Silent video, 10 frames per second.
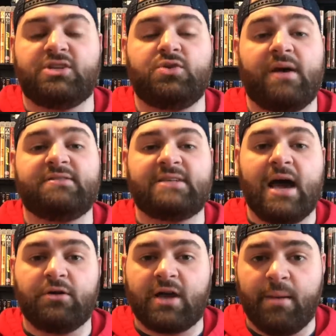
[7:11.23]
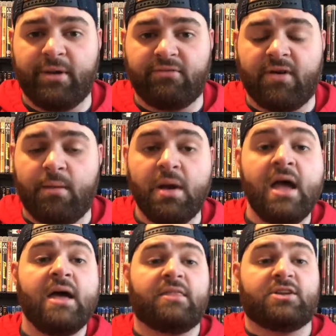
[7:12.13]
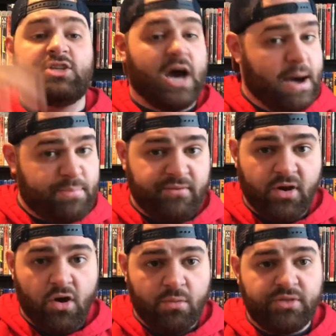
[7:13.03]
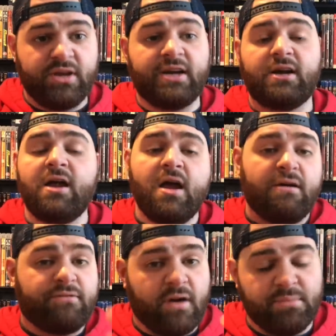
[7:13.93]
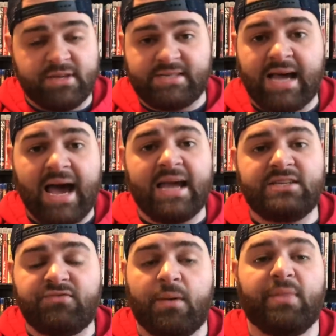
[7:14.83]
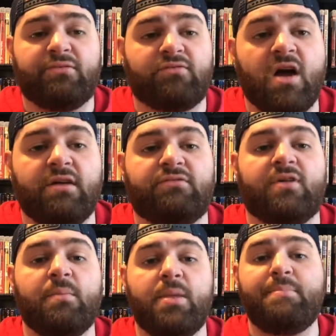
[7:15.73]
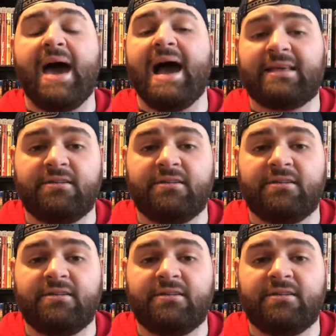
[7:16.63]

You have sound coming from the top of your home theater, from the sides, from the front, from the back.